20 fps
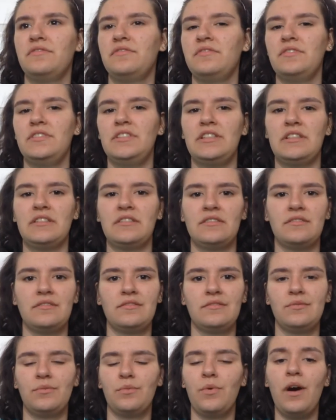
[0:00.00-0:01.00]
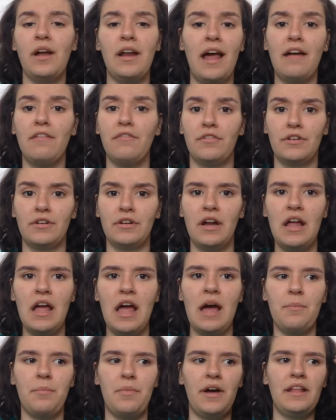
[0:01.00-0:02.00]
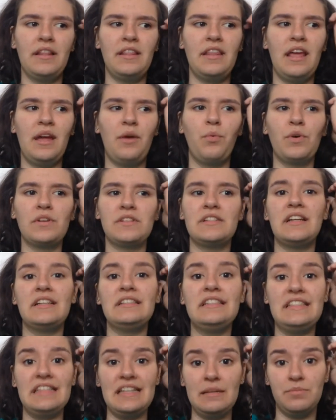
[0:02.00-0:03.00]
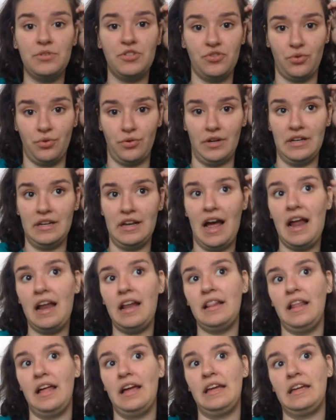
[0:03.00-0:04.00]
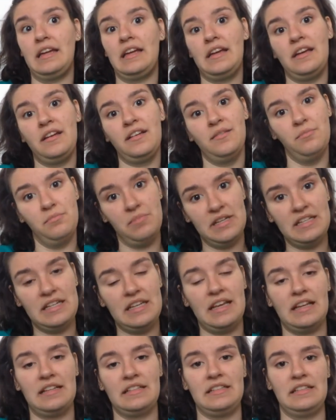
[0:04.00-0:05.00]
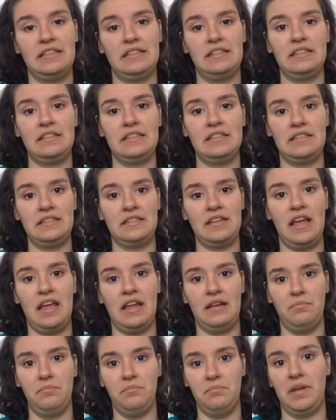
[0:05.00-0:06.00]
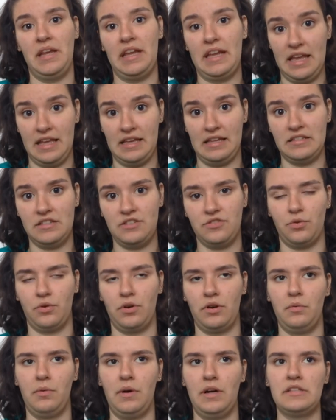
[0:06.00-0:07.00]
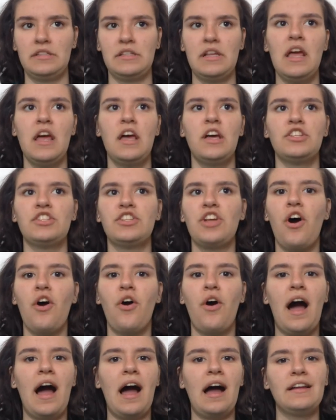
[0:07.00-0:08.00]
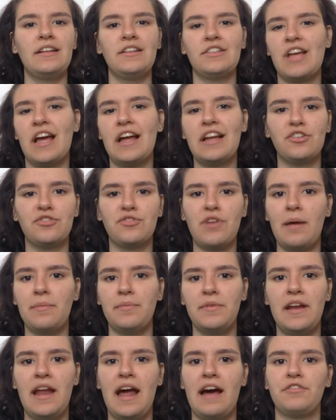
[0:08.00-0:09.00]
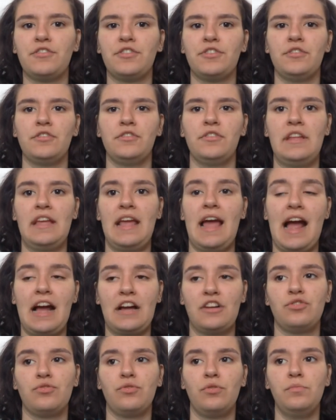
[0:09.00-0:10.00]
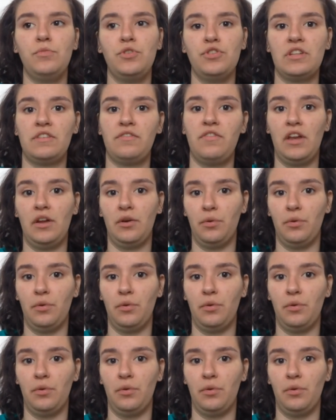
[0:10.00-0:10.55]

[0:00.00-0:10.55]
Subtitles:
you know, whatever. But it wasn't a deep story, not like BTS's and Big Hit story was. So I just kind of dropped it after the actual music video